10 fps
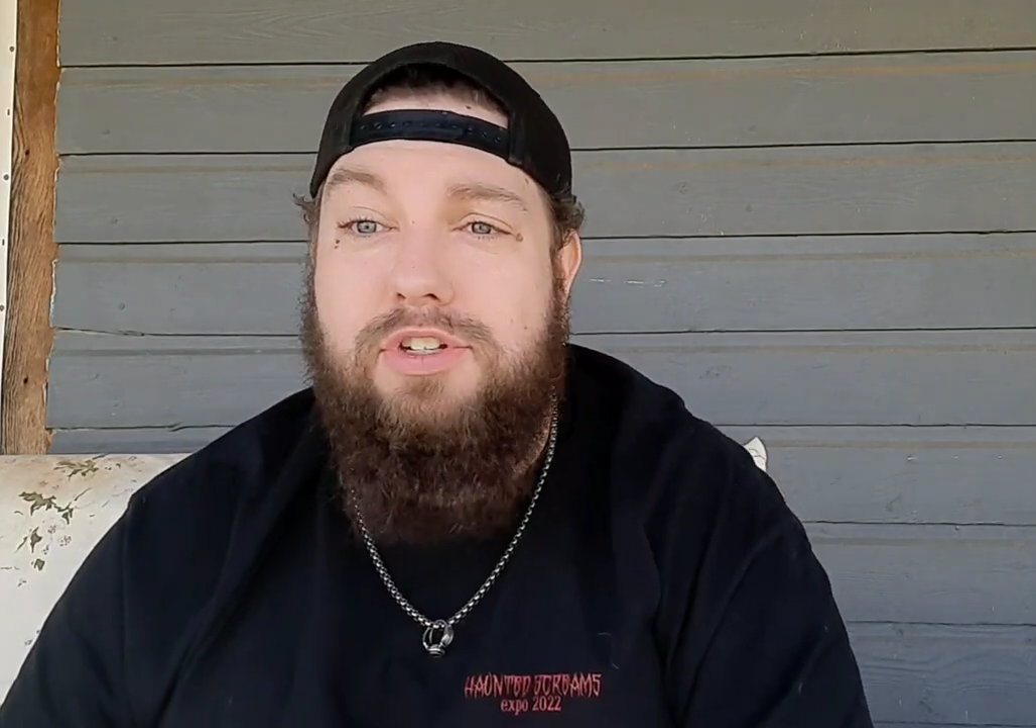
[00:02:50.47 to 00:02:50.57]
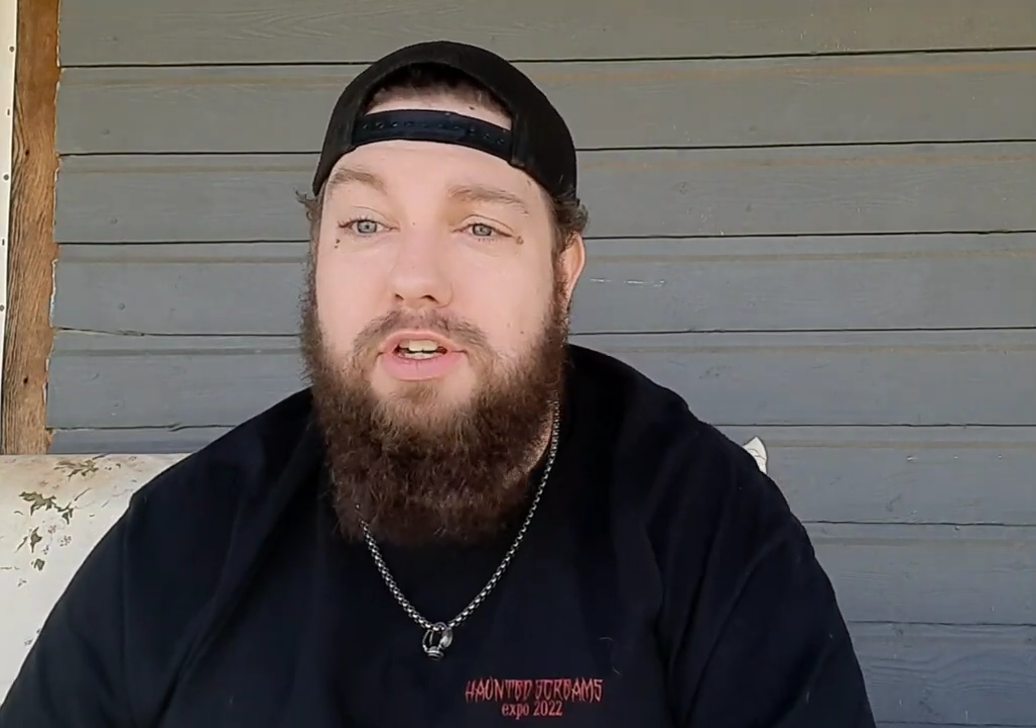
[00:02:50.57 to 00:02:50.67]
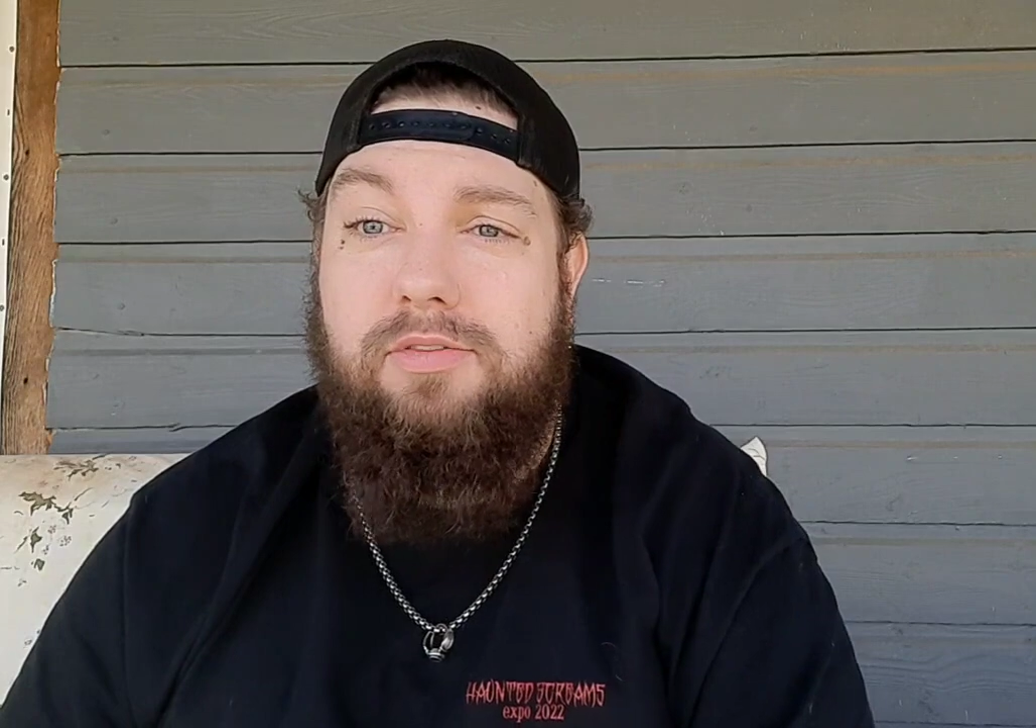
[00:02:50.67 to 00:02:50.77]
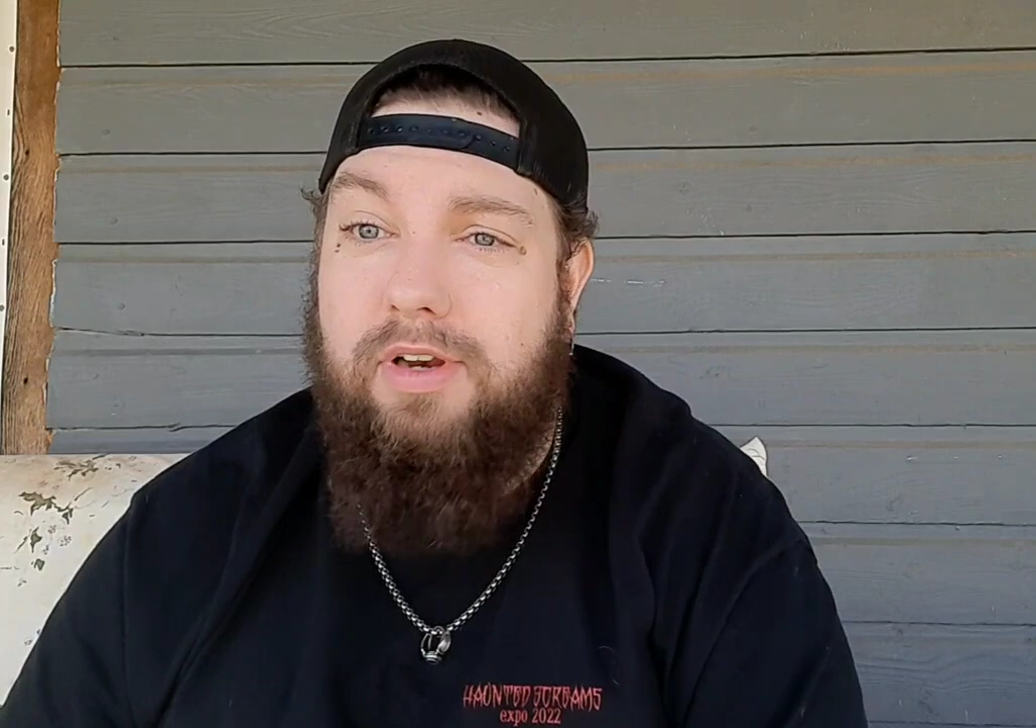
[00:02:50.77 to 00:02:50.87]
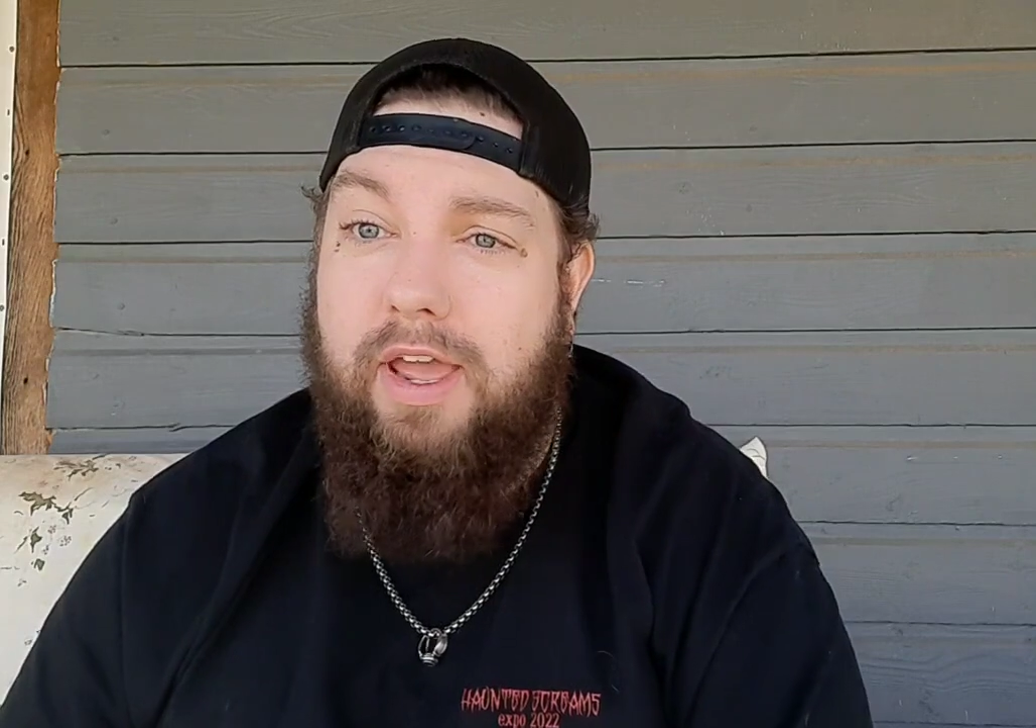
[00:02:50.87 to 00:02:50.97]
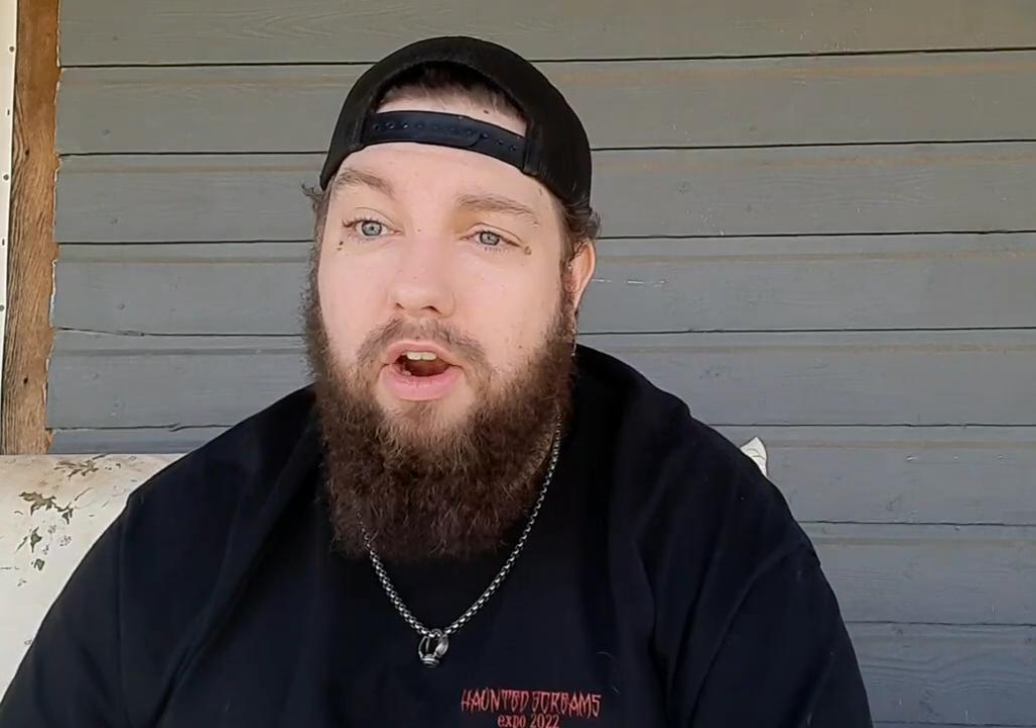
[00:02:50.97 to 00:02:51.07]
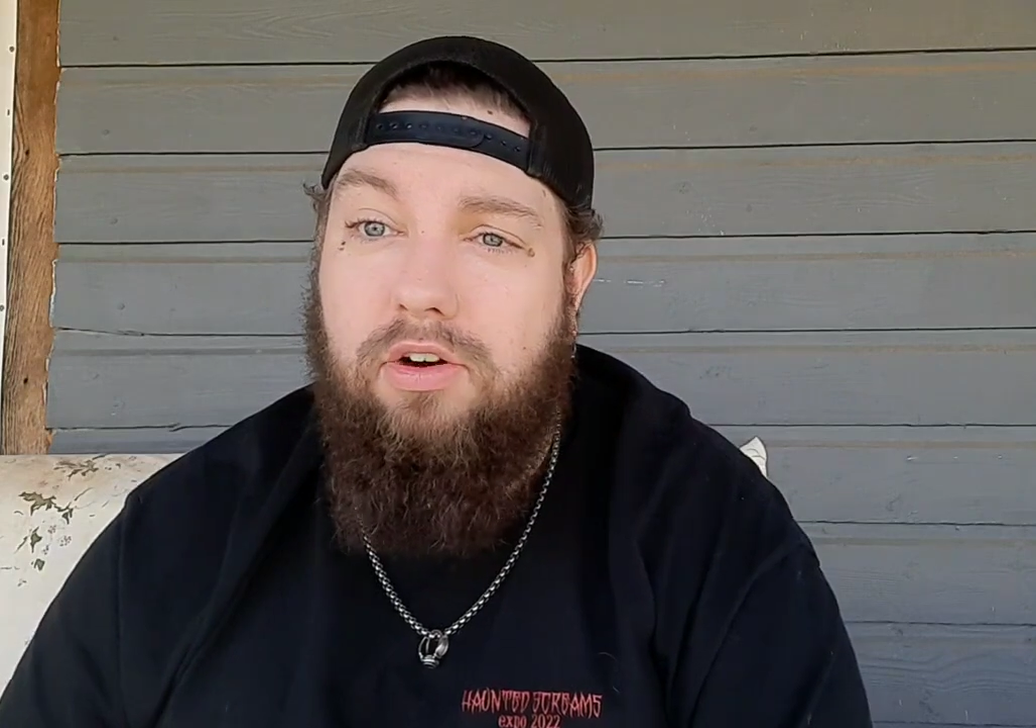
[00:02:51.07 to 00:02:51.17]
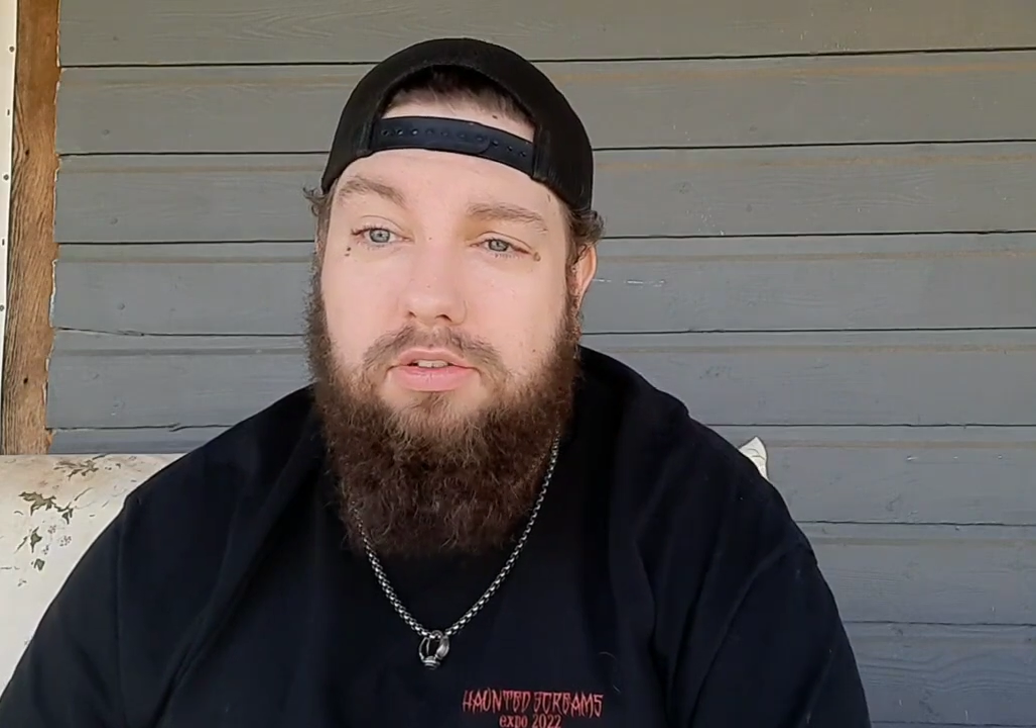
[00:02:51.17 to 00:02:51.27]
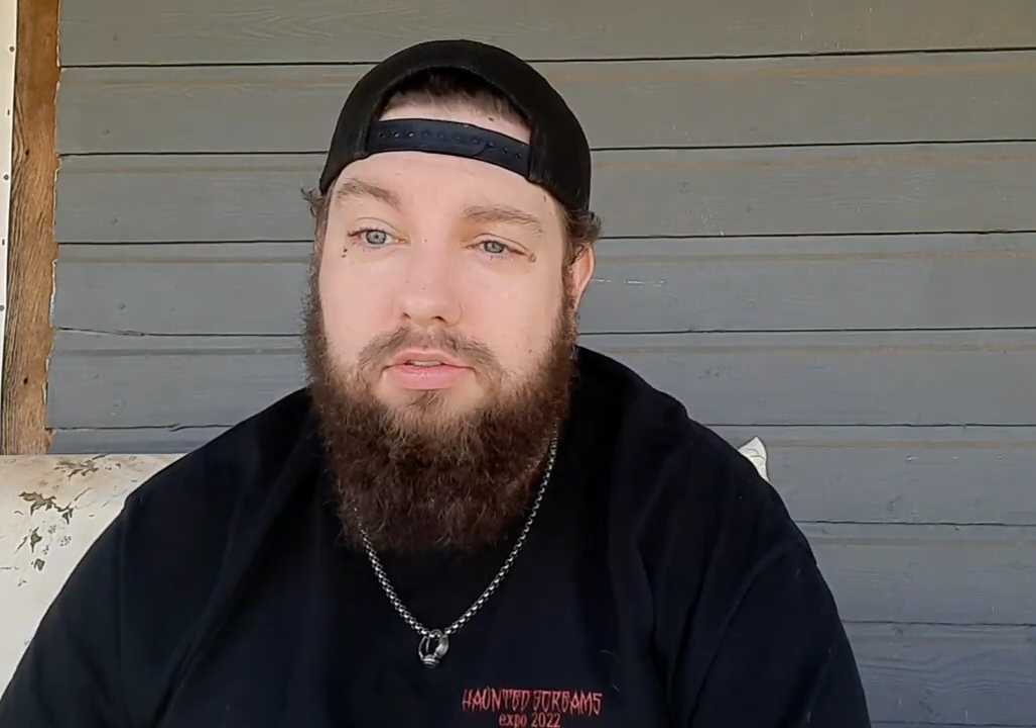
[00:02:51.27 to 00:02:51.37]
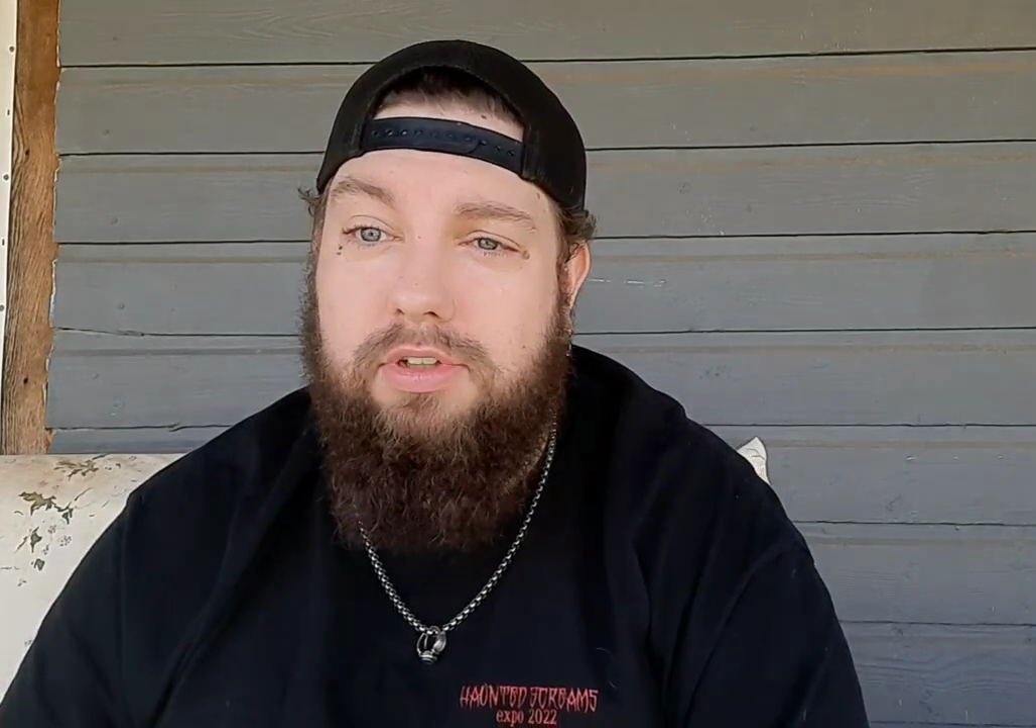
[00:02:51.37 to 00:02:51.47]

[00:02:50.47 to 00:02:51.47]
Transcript: chin at all.